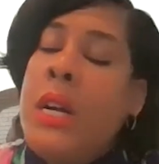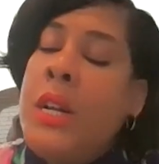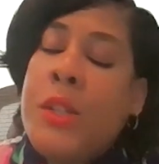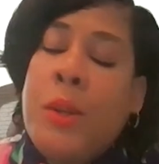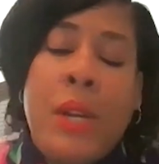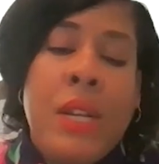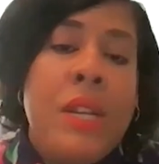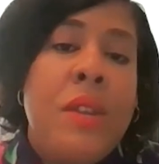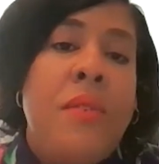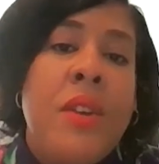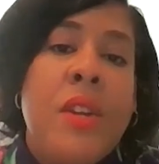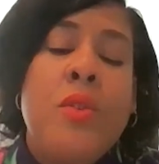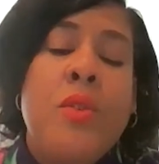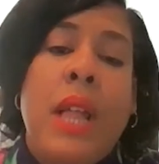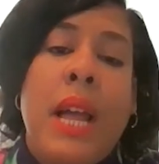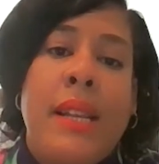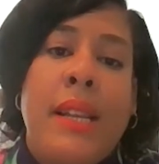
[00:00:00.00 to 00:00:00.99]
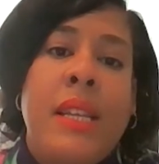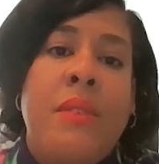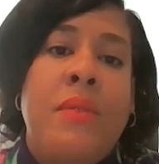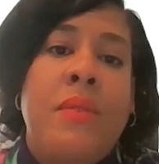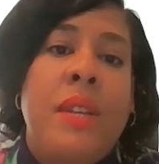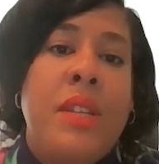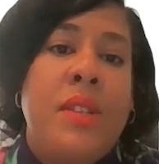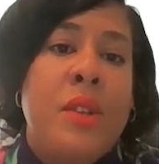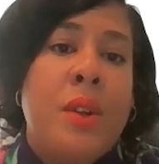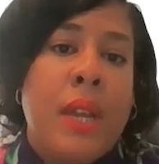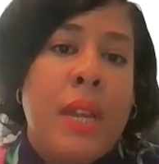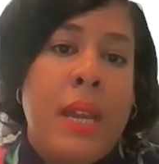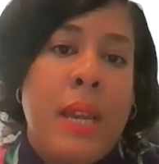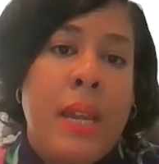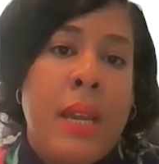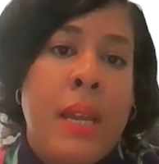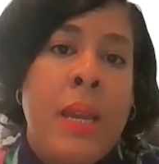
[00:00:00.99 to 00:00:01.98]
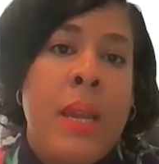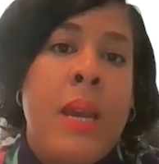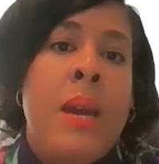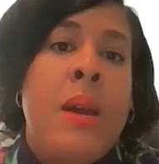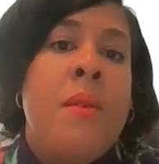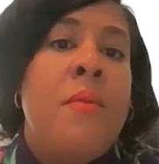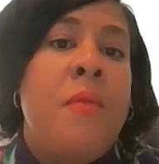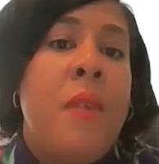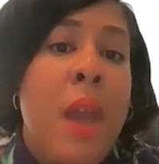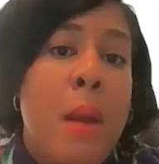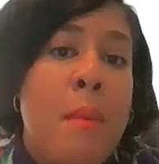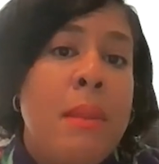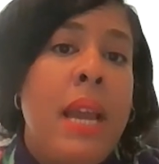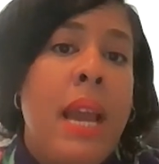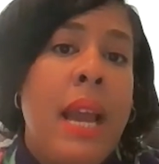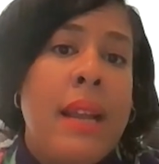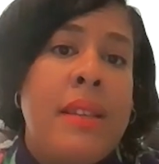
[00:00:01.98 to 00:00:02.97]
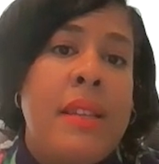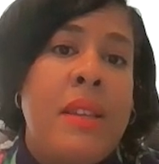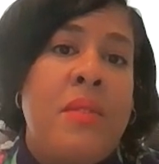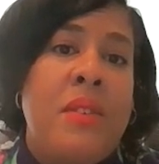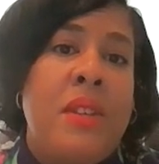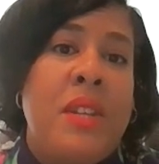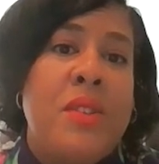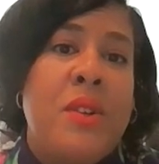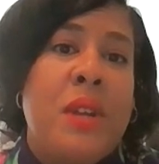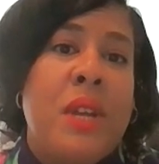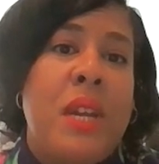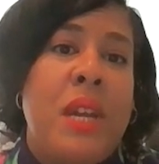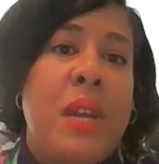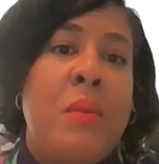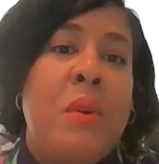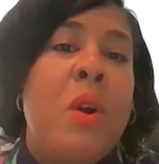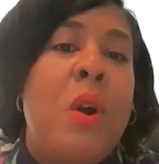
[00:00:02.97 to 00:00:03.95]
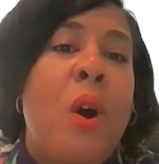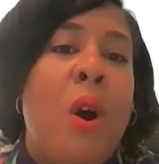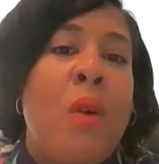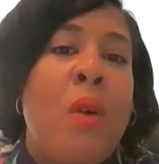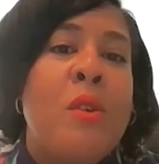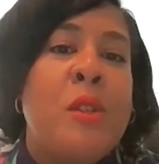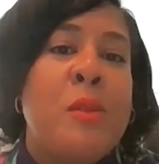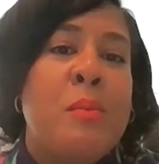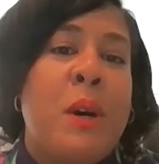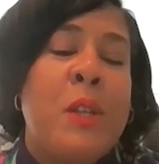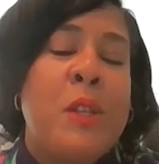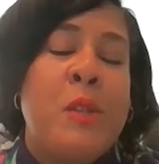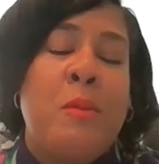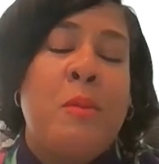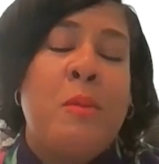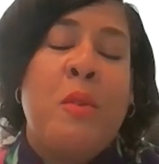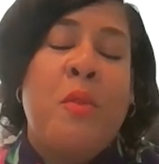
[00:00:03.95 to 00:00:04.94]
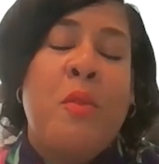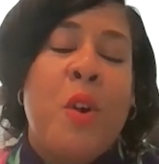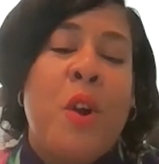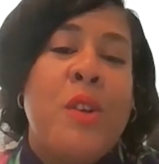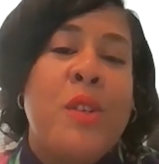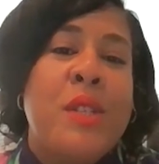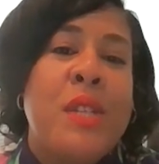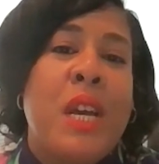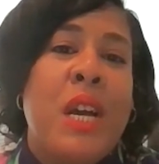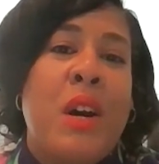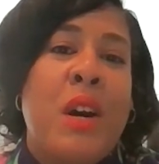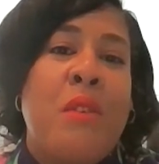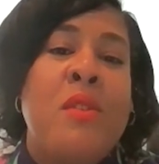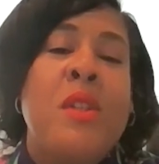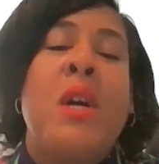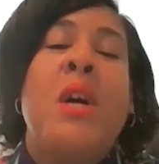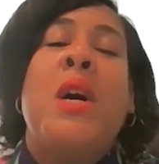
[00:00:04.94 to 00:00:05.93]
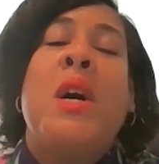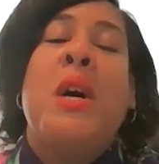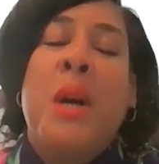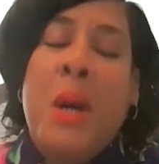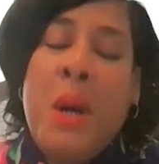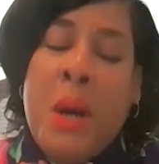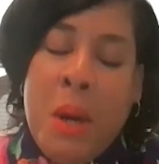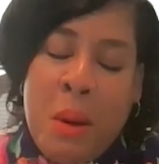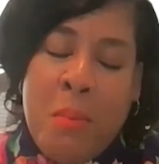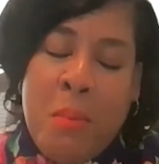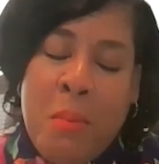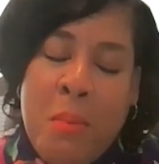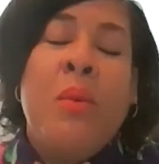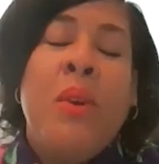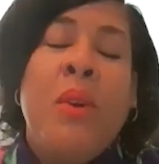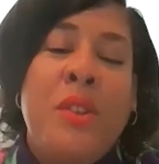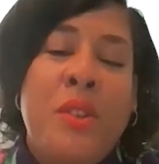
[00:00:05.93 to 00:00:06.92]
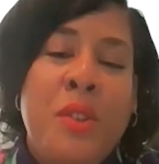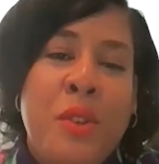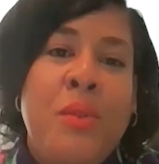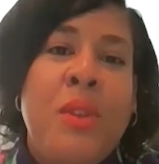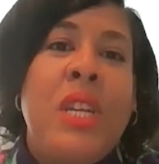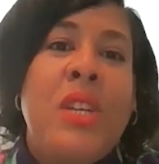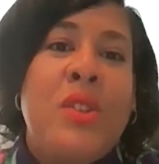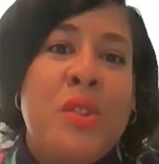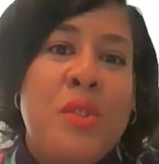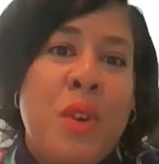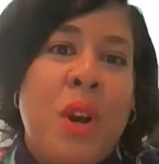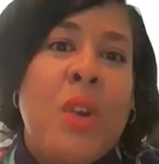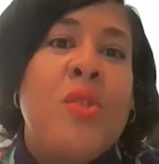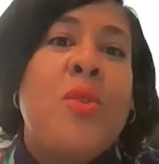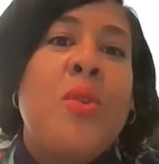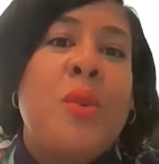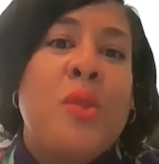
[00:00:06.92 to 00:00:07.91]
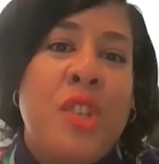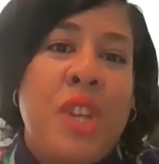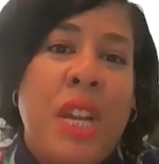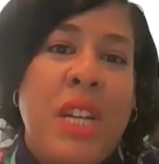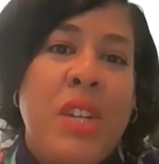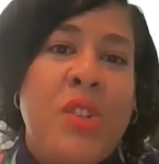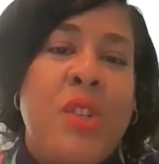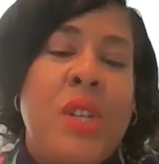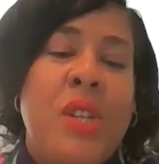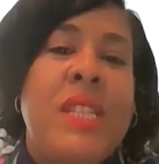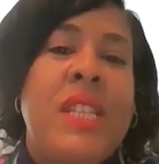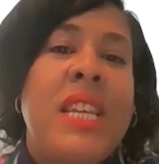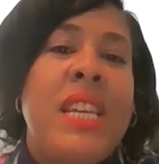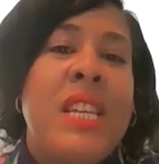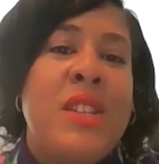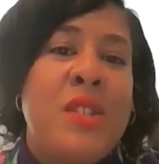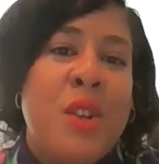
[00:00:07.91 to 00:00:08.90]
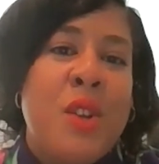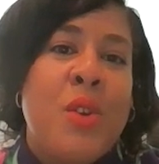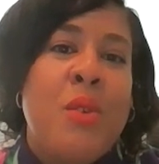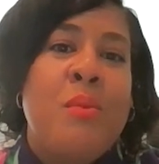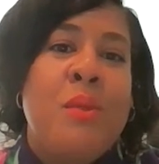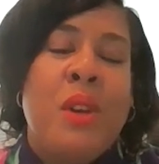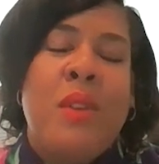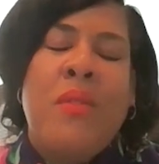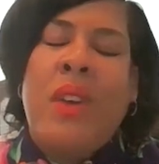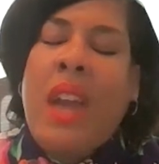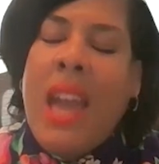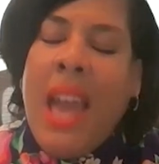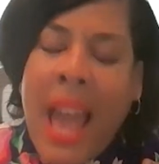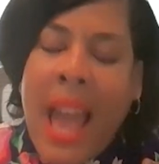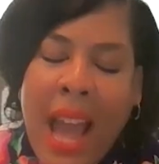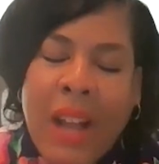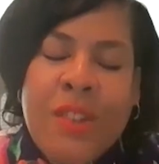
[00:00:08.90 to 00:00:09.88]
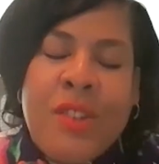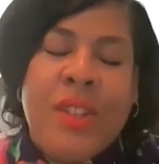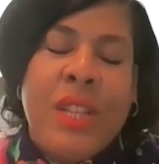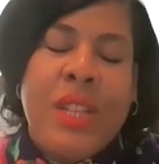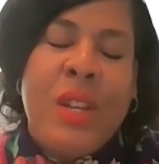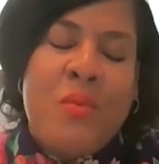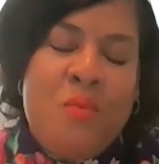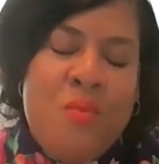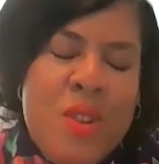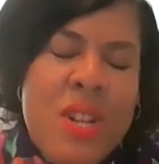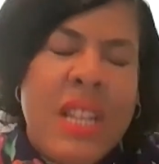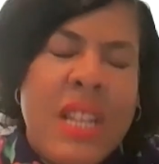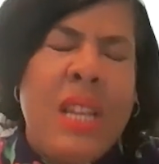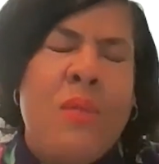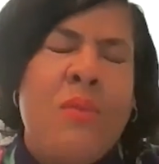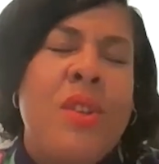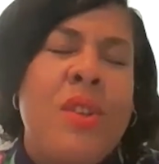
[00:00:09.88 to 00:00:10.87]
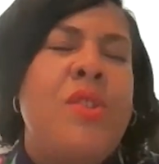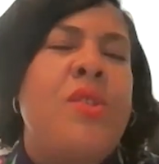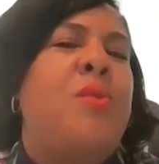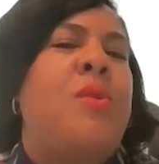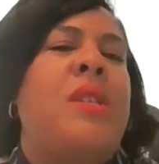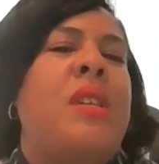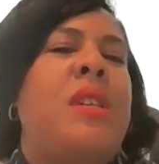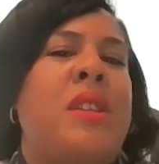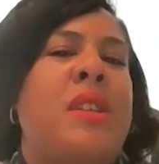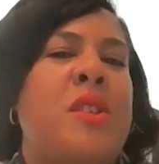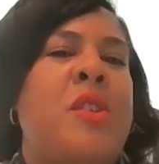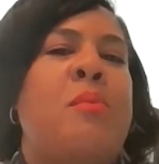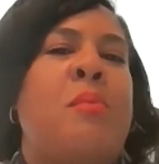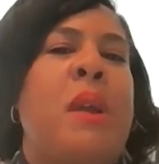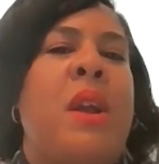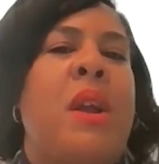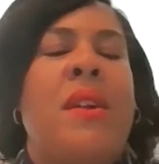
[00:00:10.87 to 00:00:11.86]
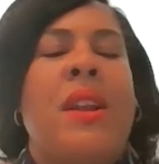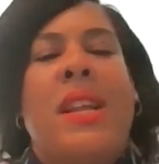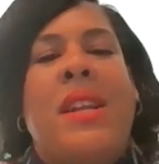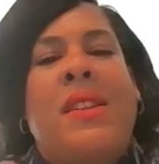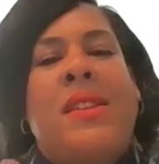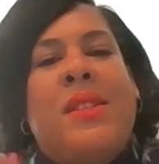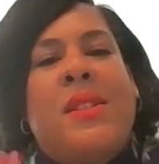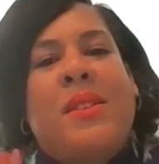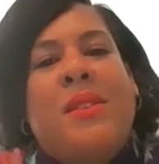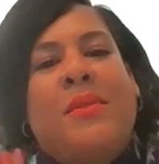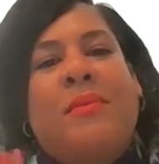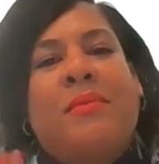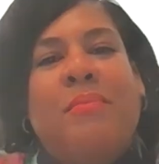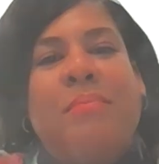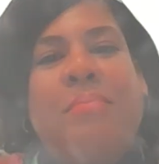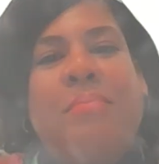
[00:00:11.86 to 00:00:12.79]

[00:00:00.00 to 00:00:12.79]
So individual activities are key. Family activities are key. We're all responsible for ourselves, but we do need structural changes in terms of actually really reducing disparities.